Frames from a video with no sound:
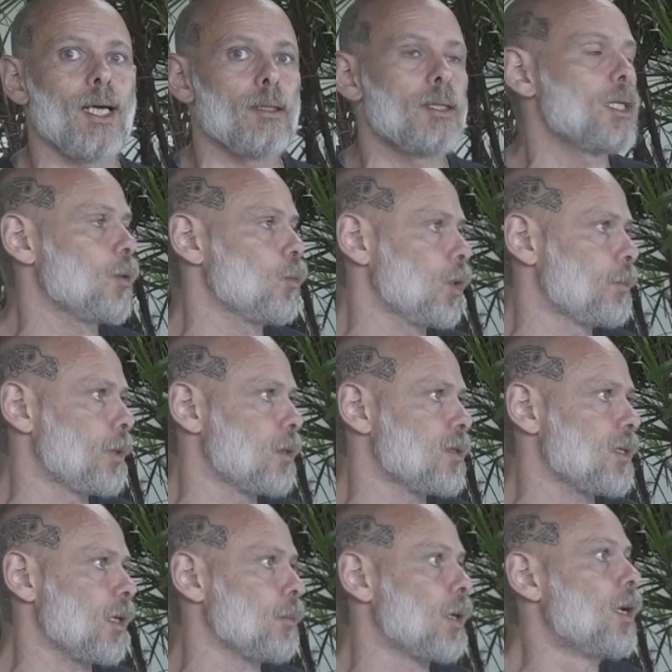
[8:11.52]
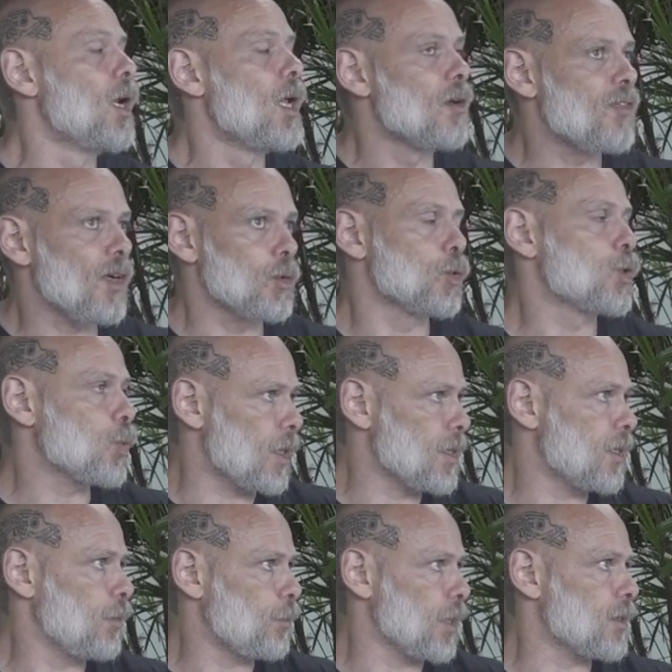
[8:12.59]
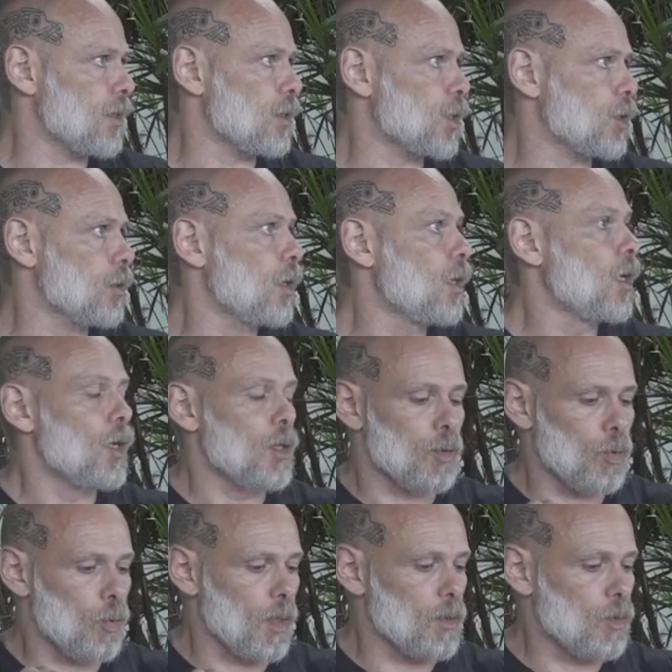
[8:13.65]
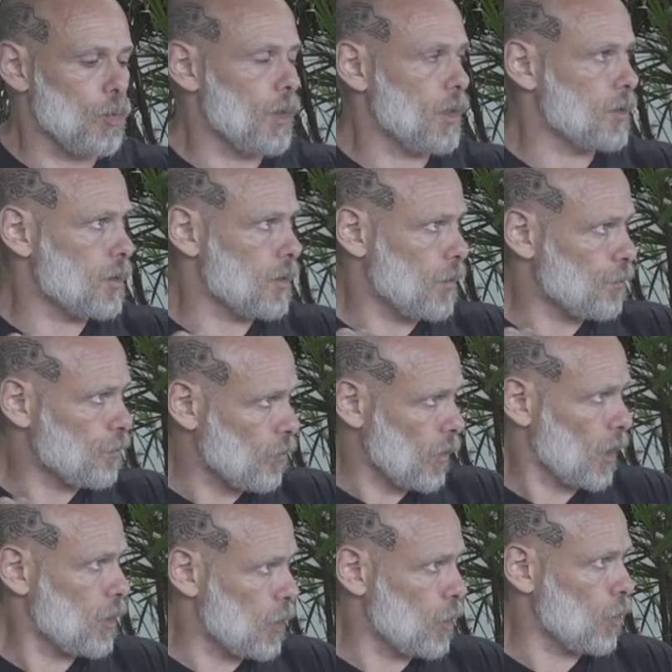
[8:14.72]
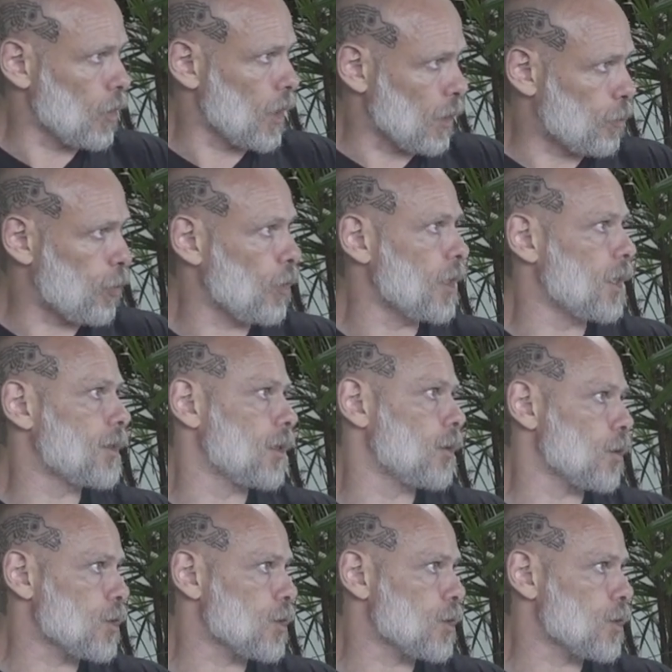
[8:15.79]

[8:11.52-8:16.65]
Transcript: idea will be the same. If I do tricep extension, do I do it, you know, like pronated or